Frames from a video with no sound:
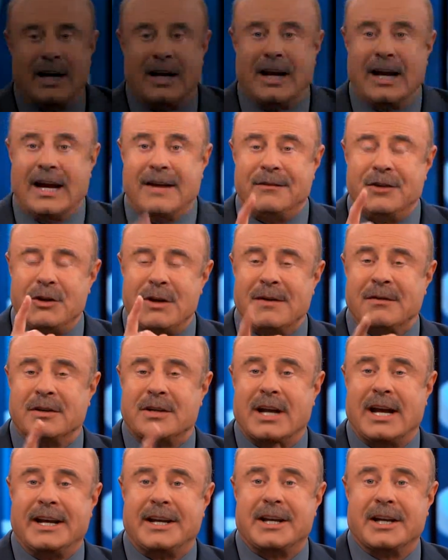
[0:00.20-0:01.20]
Have you ever
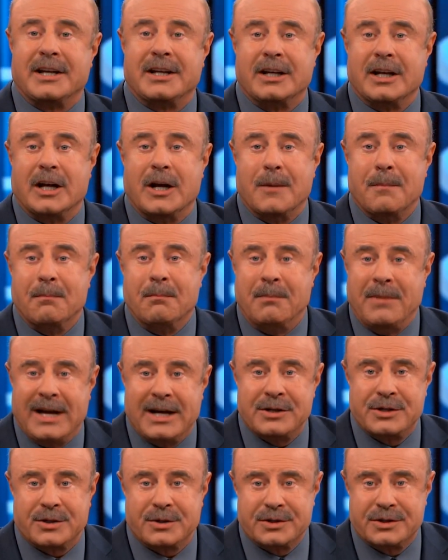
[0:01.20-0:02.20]
taken
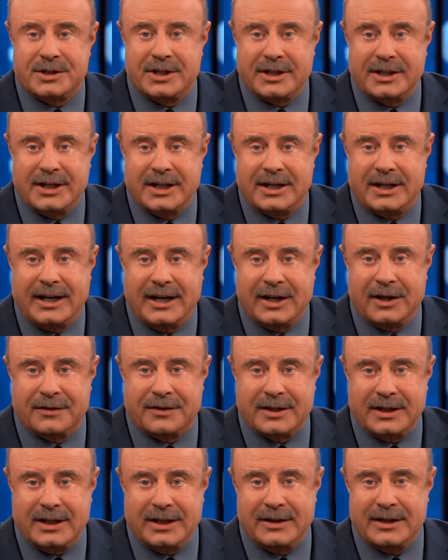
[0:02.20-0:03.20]
measures to get
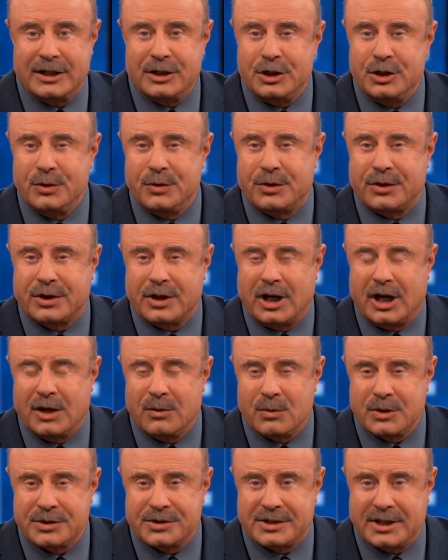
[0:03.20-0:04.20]
healthy that you
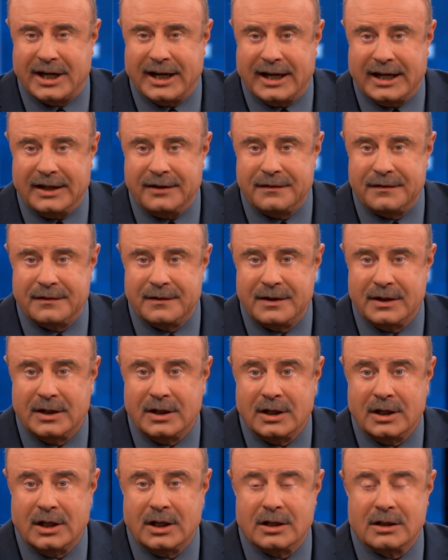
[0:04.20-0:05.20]
thought were safe,
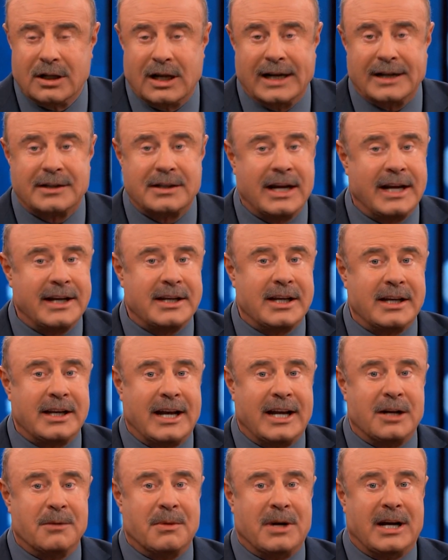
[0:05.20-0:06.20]
like taking
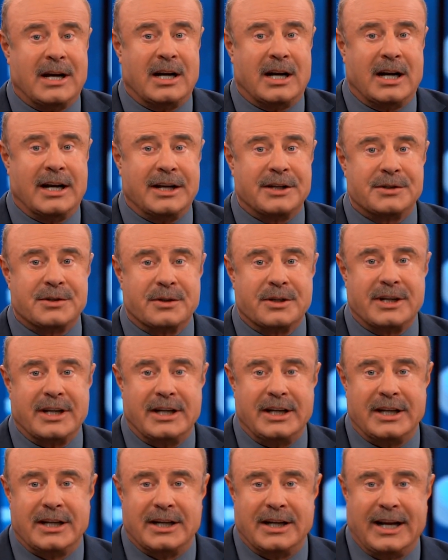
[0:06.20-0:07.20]
antibiotics or
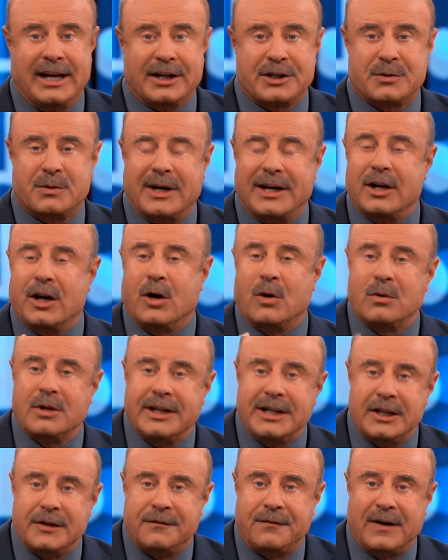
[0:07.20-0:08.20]
getting an x ray,
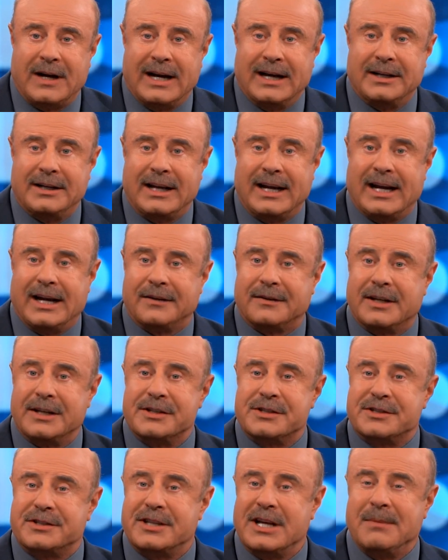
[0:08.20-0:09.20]
only to find out
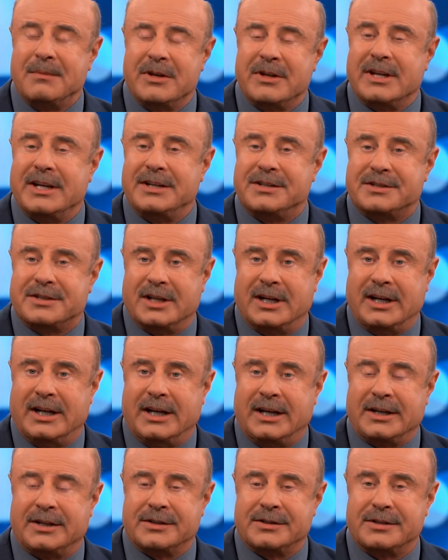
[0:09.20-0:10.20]
that some of these
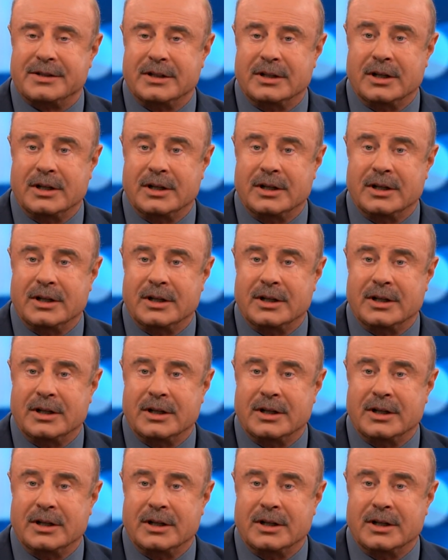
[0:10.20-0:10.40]
things